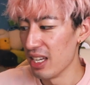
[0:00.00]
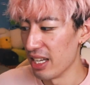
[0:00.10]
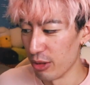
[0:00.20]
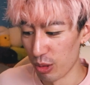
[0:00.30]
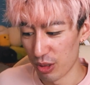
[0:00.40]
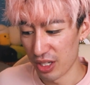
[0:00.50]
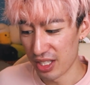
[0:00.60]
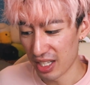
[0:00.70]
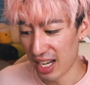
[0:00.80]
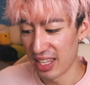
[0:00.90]
in order
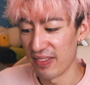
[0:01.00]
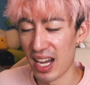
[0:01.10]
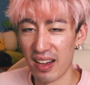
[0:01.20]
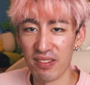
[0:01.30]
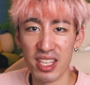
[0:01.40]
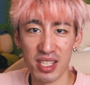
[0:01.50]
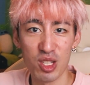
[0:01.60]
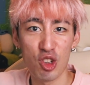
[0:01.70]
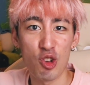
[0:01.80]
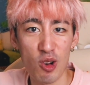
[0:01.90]
to kind of have this
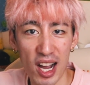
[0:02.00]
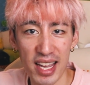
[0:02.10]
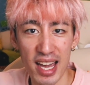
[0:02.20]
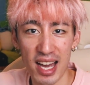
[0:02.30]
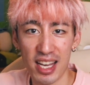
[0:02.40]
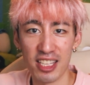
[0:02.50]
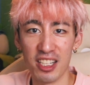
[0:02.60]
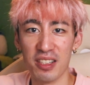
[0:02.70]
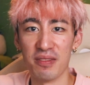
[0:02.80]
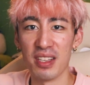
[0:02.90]
triad
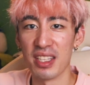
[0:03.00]
of